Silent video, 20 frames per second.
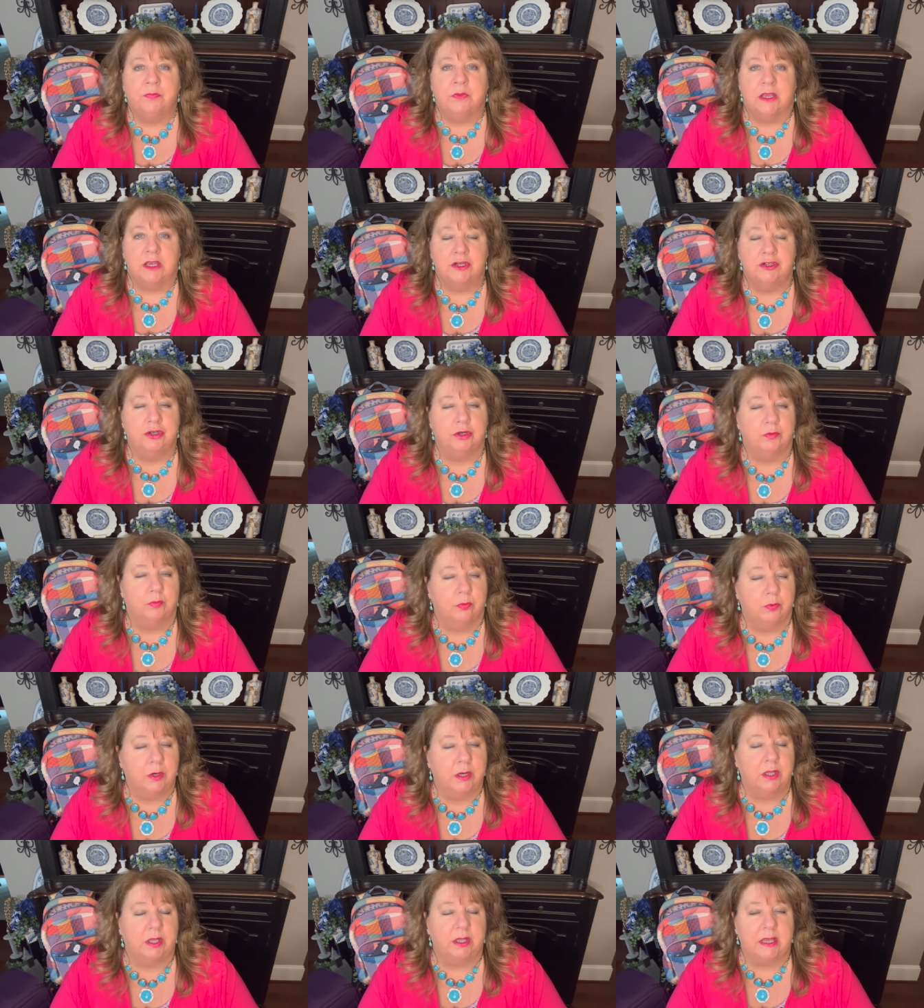is you
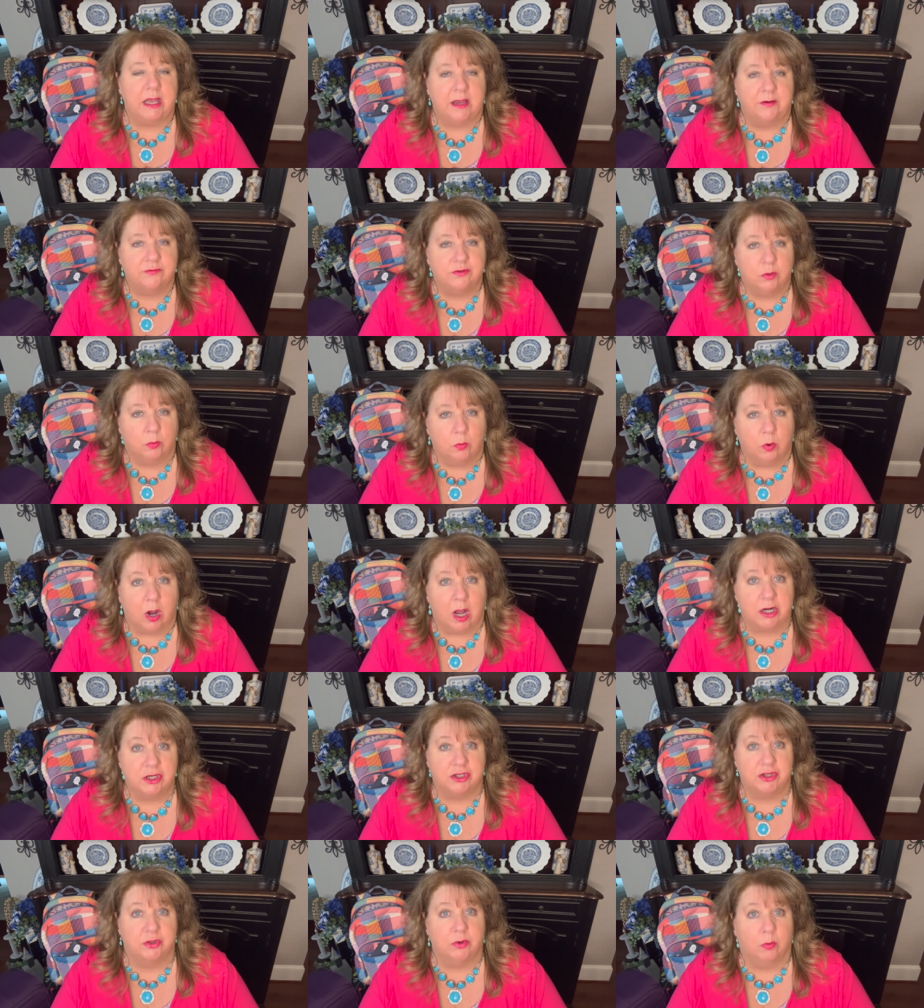really have to
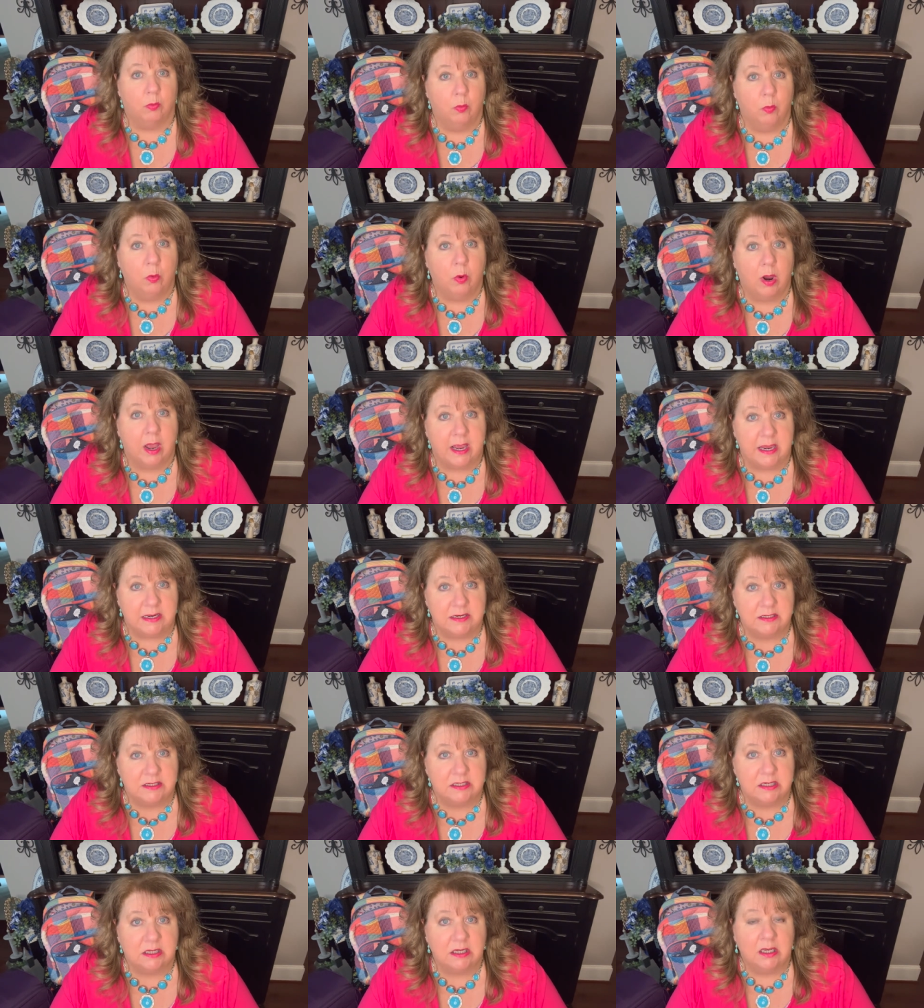watch the
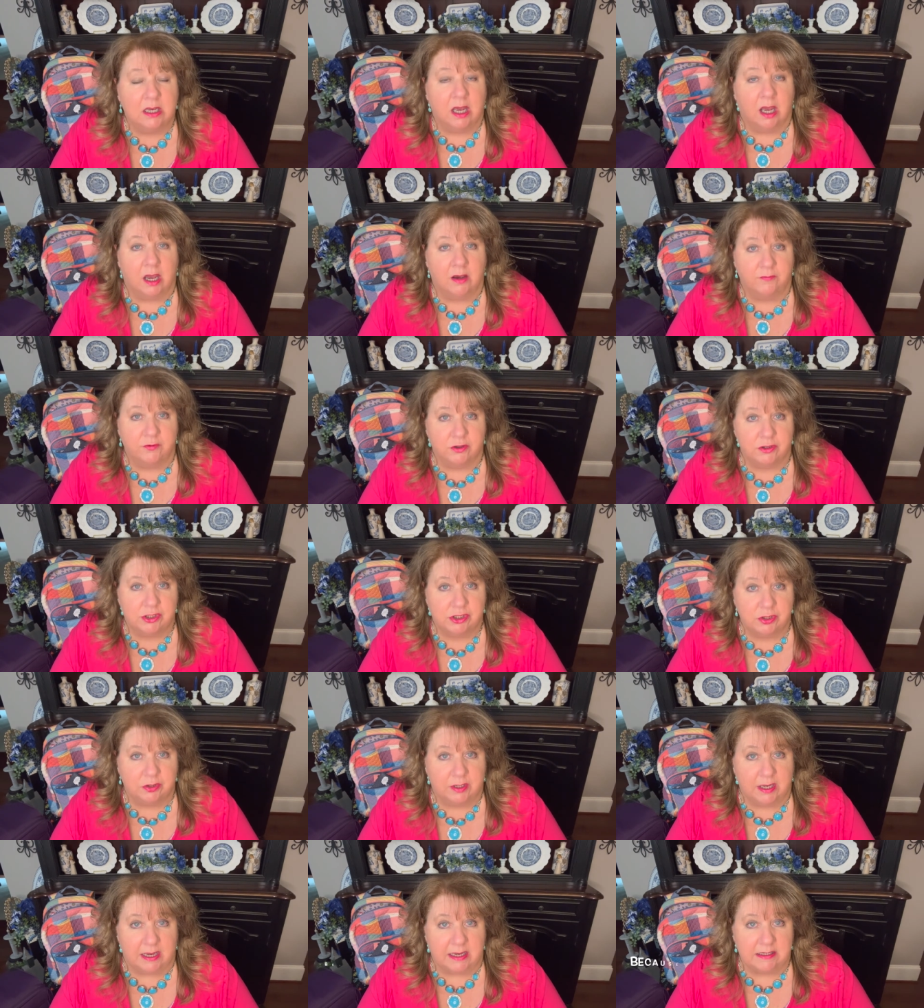weight of your
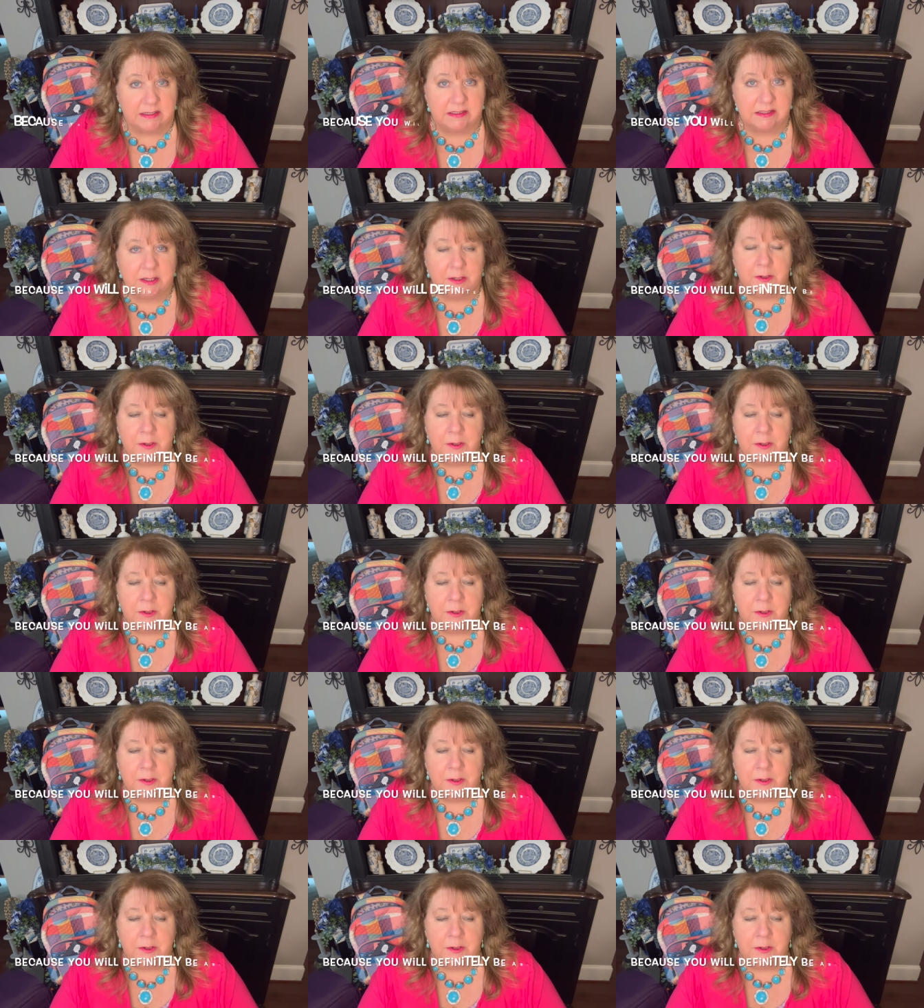suitcase.